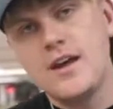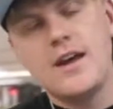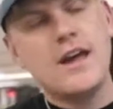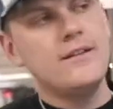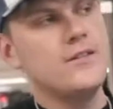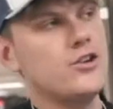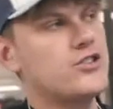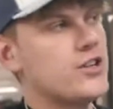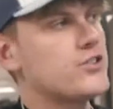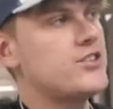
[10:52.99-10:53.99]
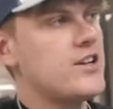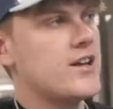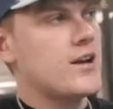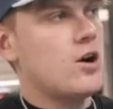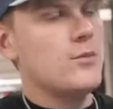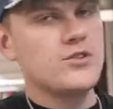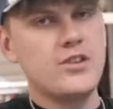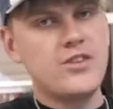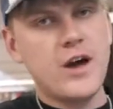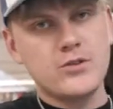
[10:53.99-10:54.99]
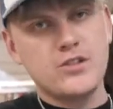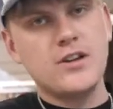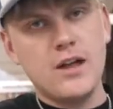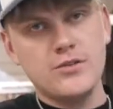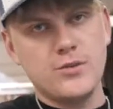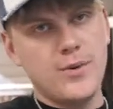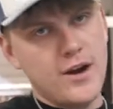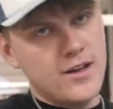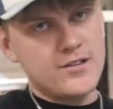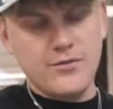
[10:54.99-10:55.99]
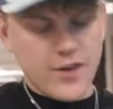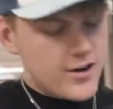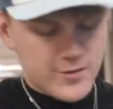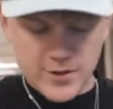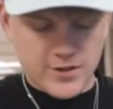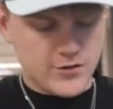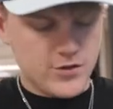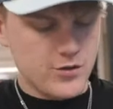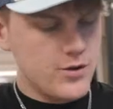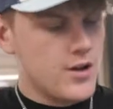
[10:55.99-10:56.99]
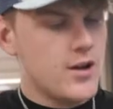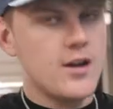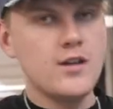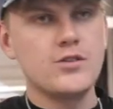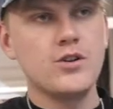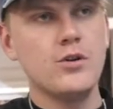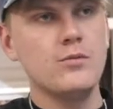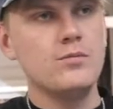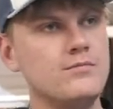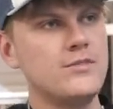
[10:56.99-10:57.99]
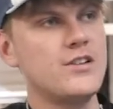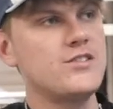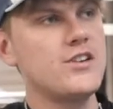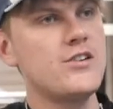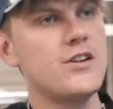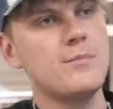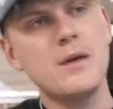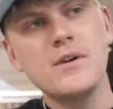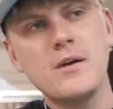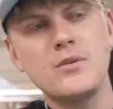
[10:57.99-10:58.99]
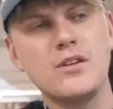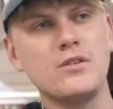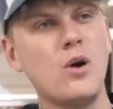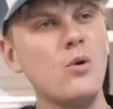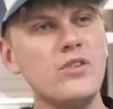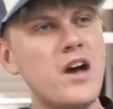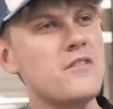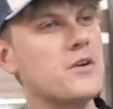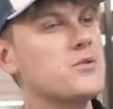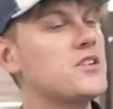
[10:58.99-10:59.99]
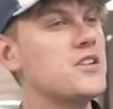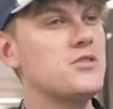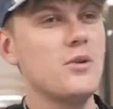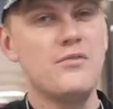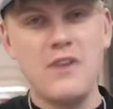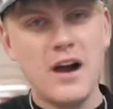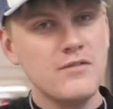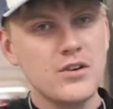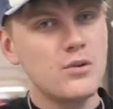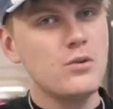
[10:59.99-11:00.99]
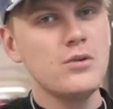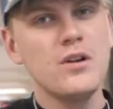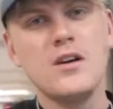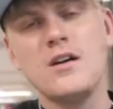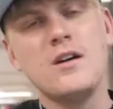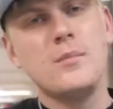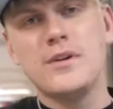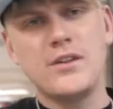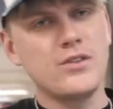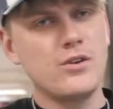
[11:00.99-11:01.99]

And they're still sitting at almost a thousand dollars a pair. That's a very expensive shoe. So considering, maybe I would hold that if I was gonna do a five-year hold, but nothing